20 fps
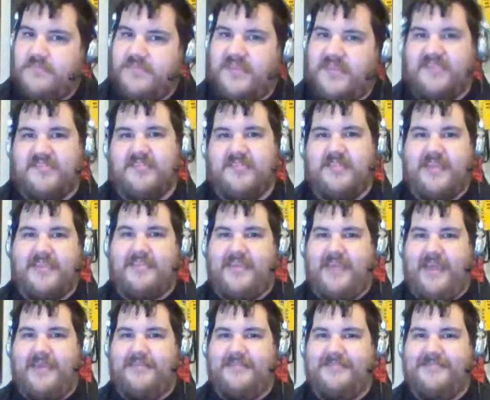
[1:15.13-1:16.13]
doesn't like
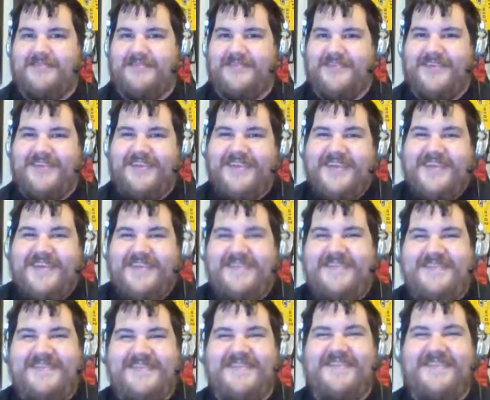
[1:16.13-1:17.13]
that.
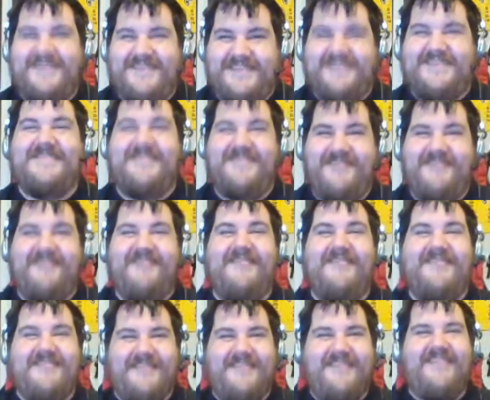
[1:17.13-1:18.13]
Mm-hmm.
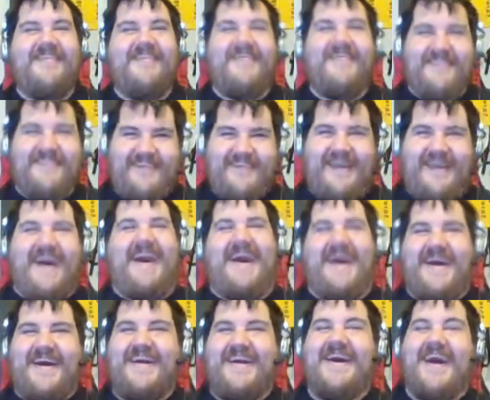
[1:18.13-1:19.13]
Mm-hmm. Uh-huh.
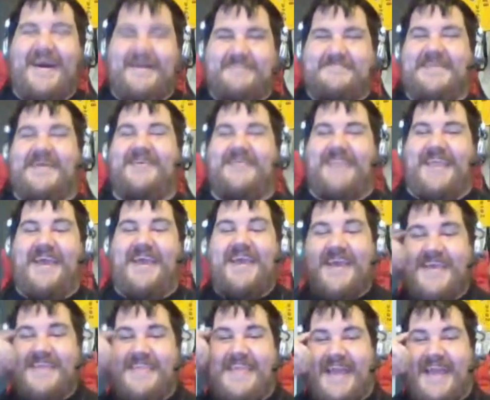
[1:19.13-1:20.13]
I'm telling you,
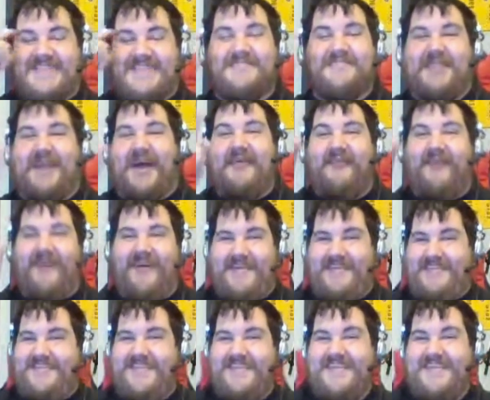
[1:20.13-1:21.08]
that's what I want.